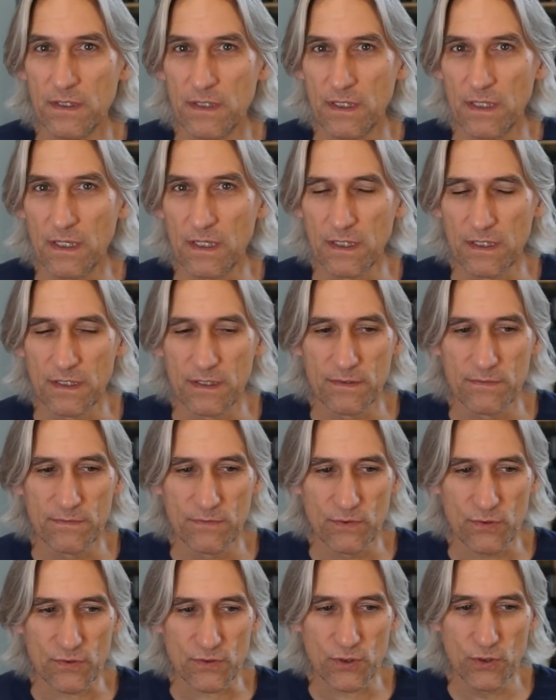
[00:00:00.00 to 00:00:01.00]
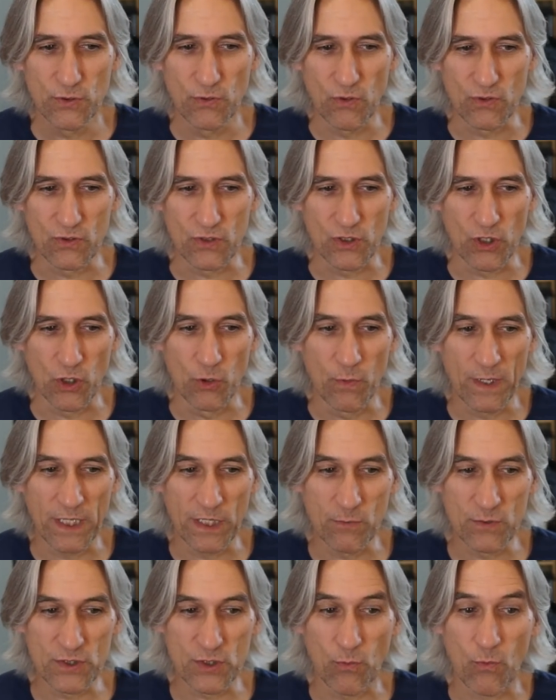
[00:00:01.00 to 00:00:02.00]
uh, not too long ago where
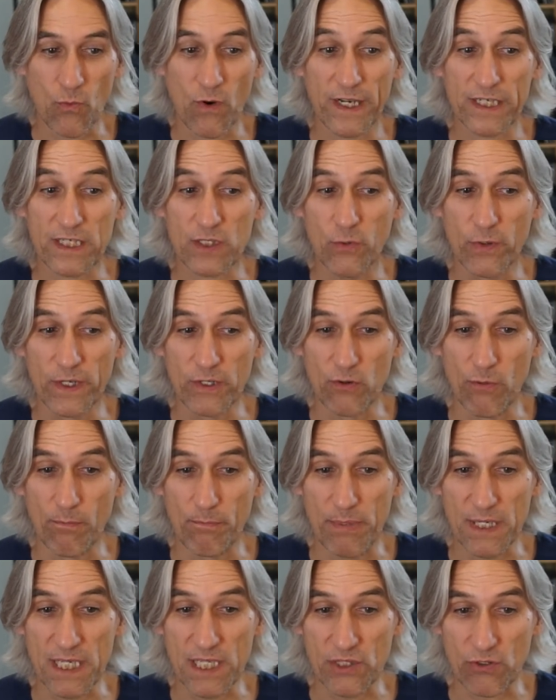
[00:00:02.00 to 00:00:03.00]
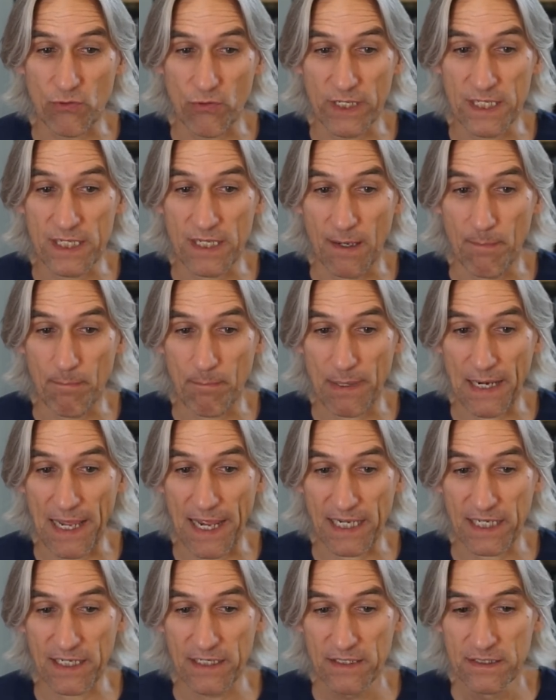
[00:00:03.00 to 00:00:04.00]
there was a white queen on b three and
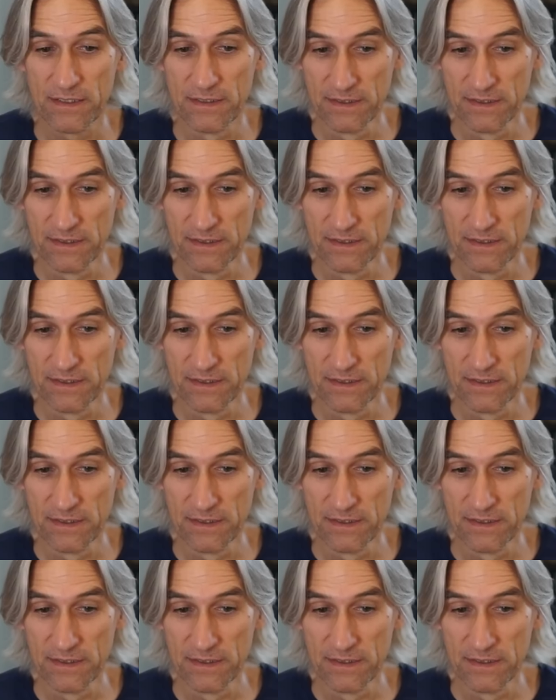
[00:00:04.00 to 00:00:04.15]
black